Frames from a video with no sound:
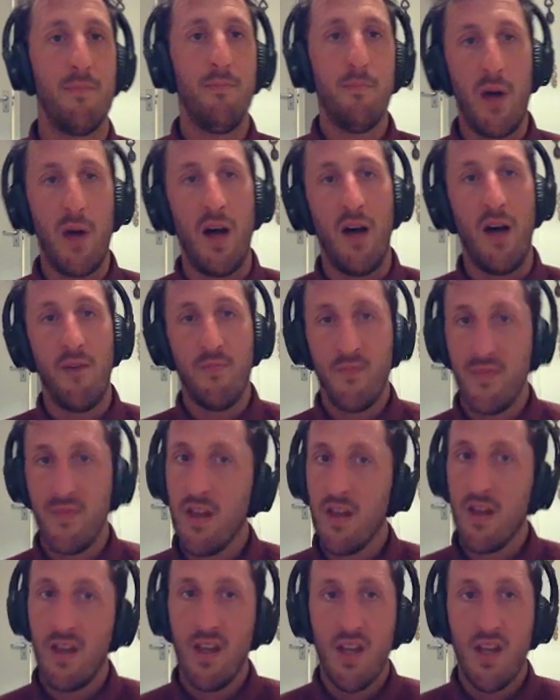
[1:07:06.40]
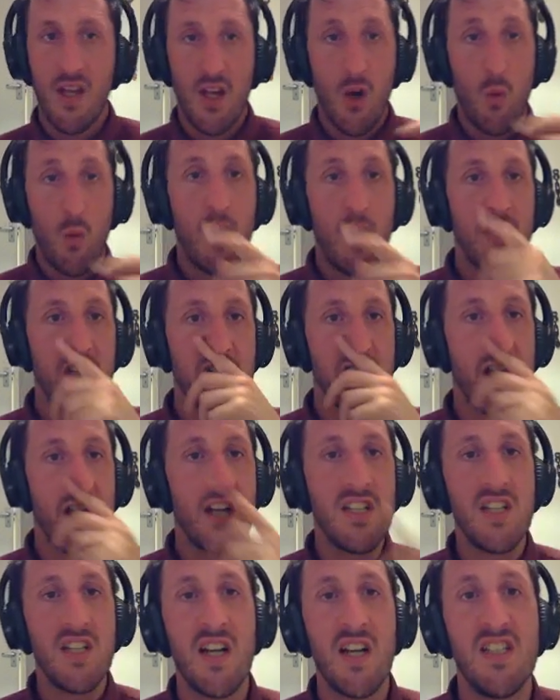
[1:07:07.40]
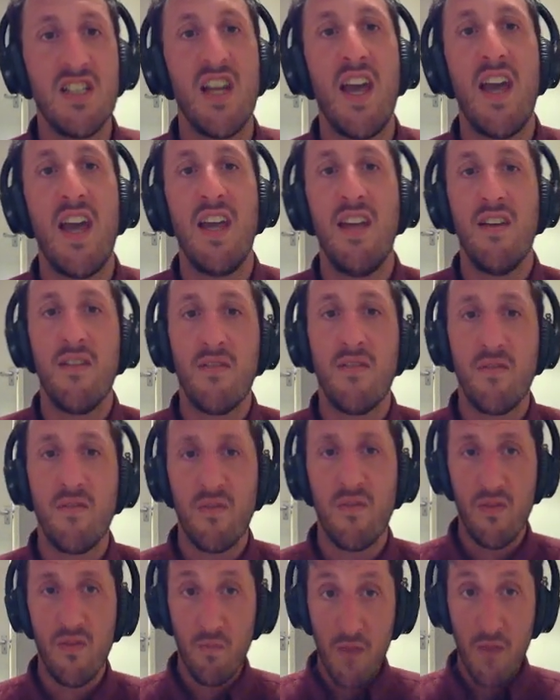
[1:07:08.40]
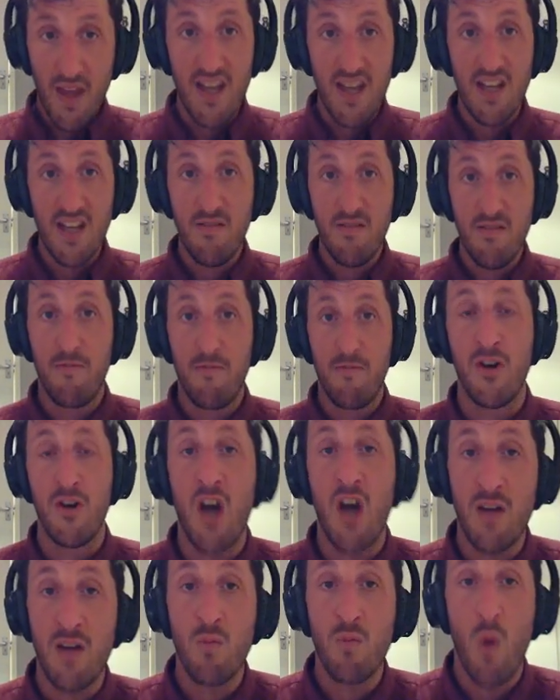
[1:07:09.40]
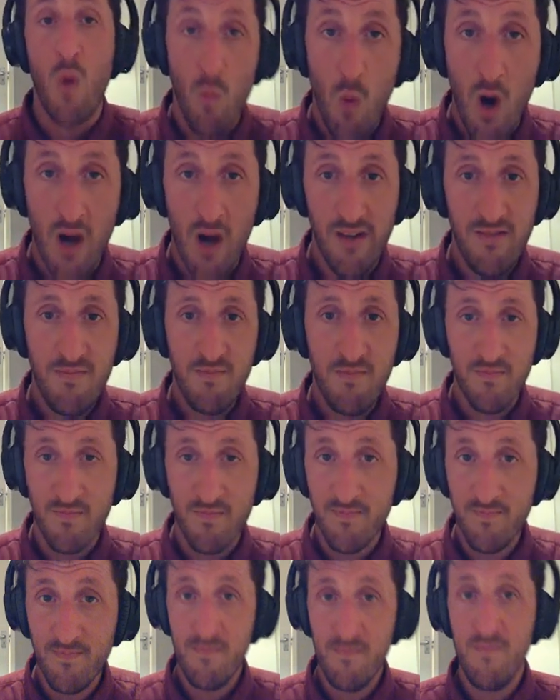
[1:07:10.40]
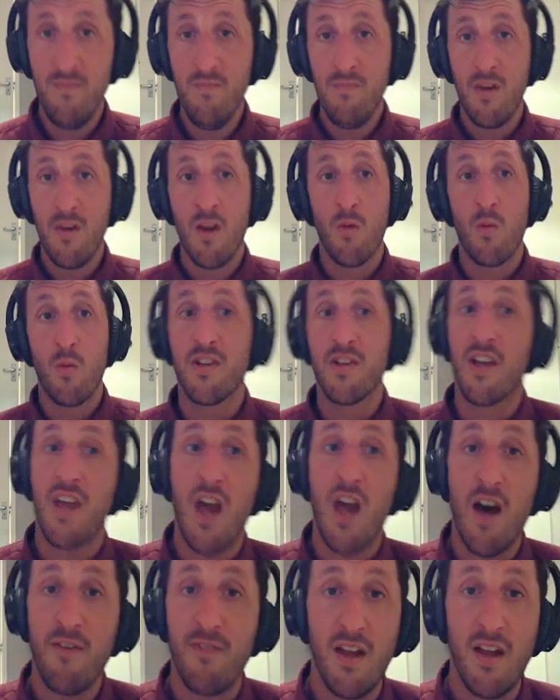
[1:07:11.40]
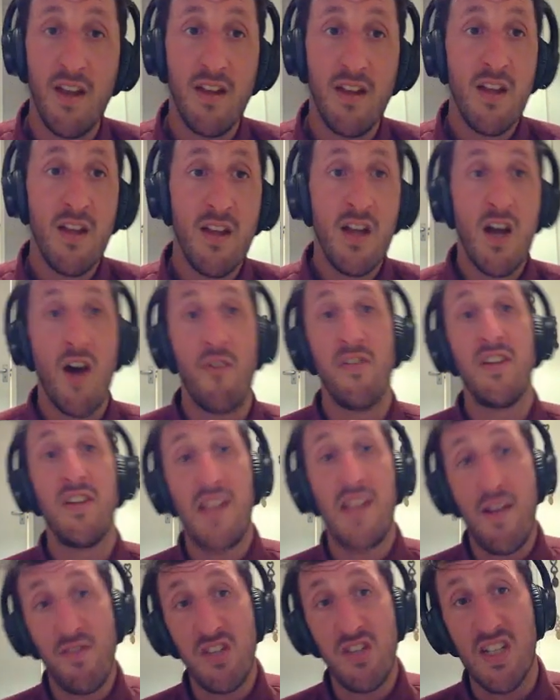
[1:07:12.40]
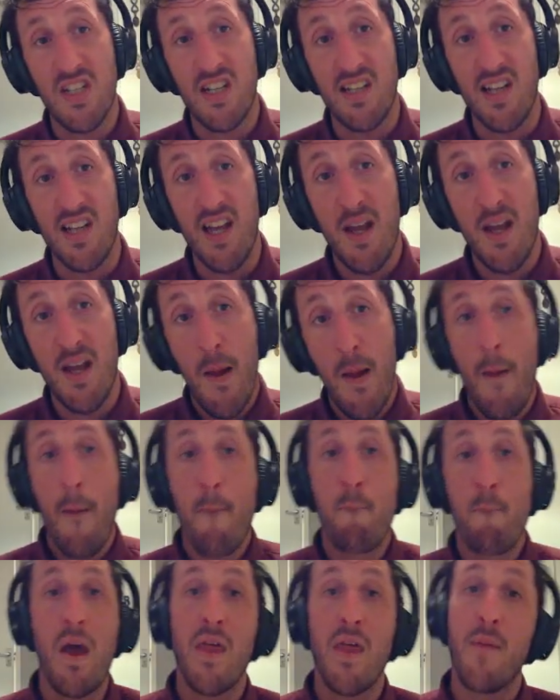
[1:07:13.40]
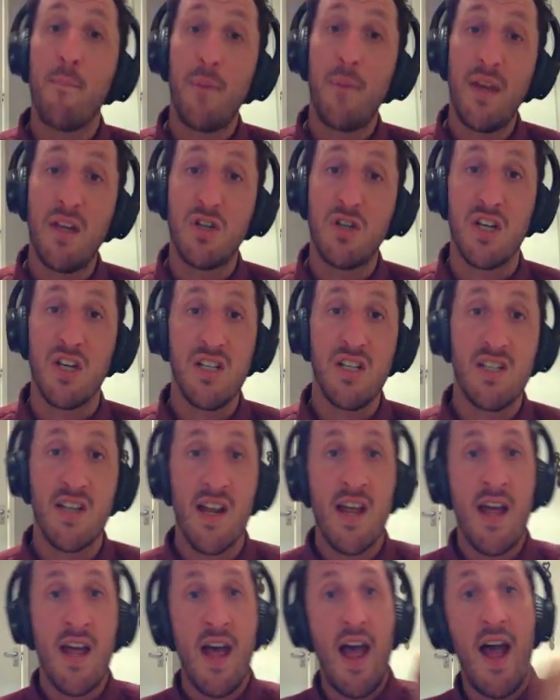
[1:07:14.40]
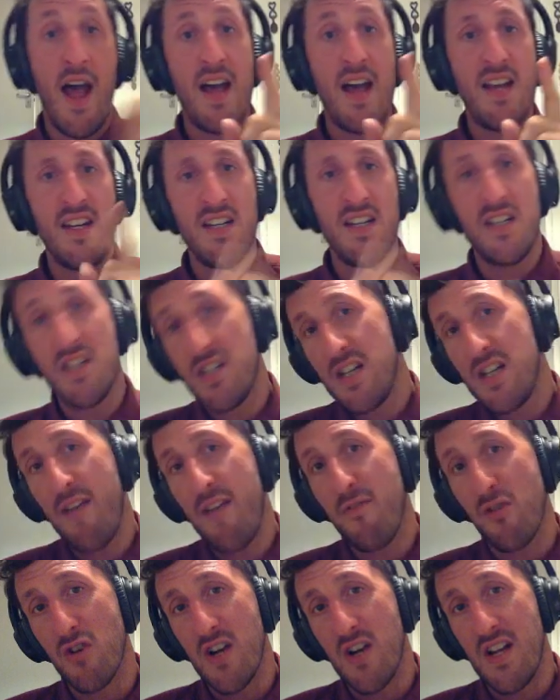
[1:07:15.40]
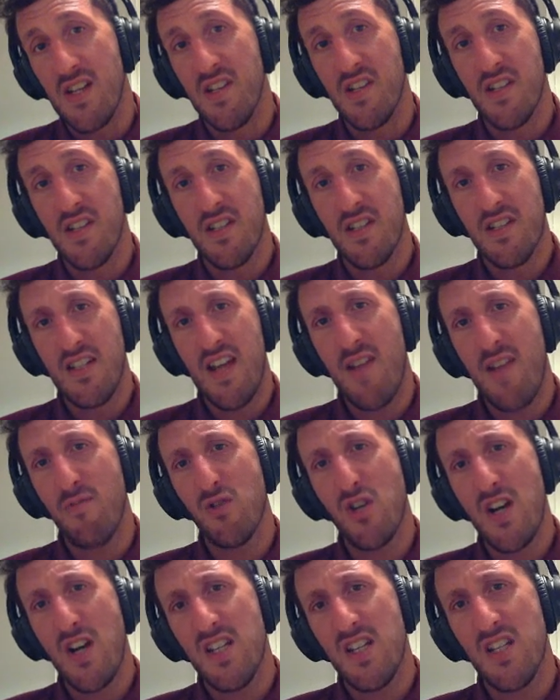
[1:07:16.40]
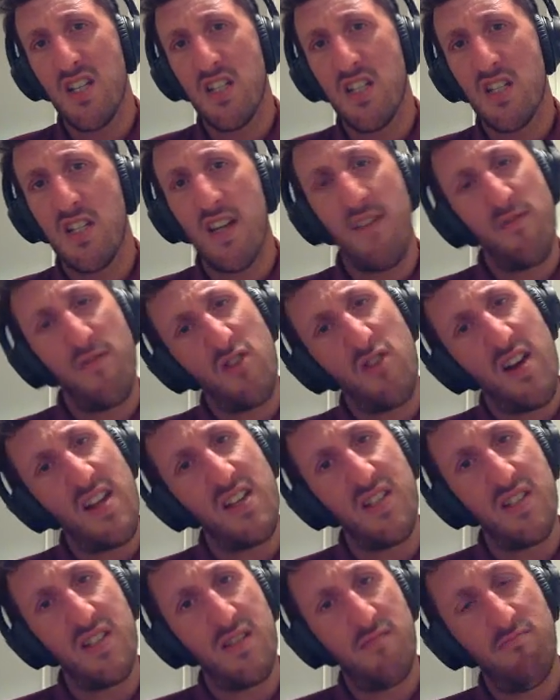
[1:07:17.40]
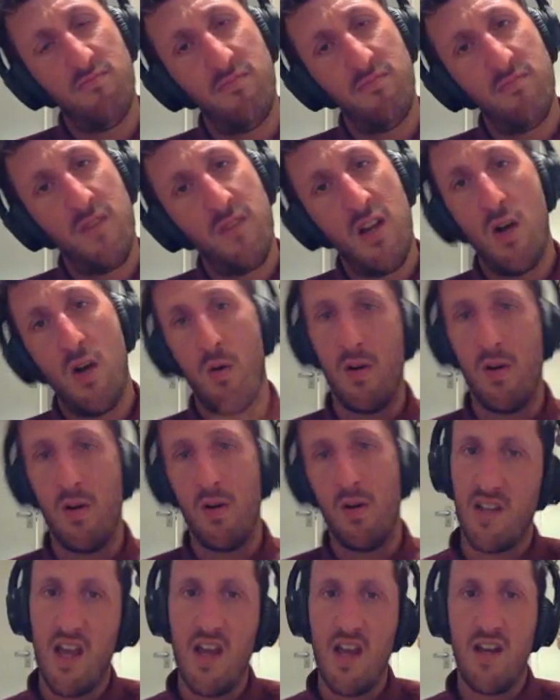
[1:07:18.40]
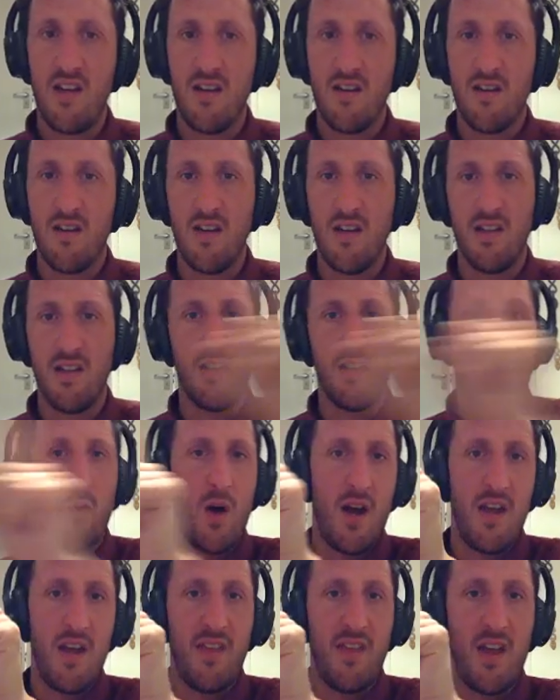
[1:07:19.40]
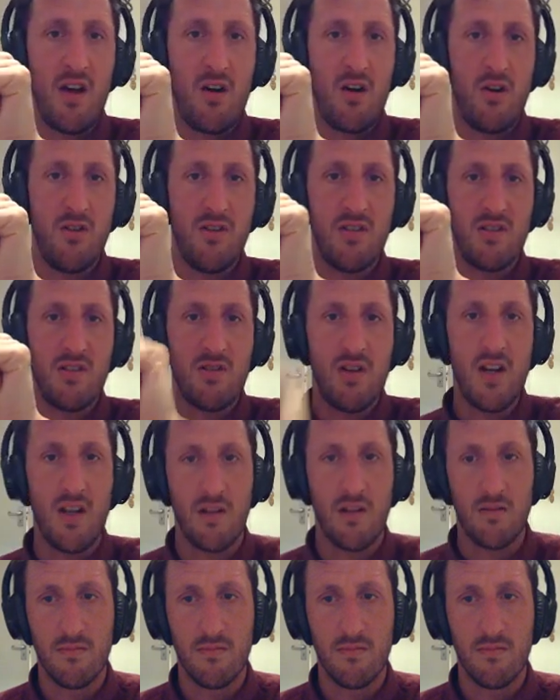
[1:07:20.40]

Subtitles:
But which 1998 hit for 911 was a cover of a 70s hit by the Bee Gees and Tavares? Tavares. Once again, this is why they are on the screen.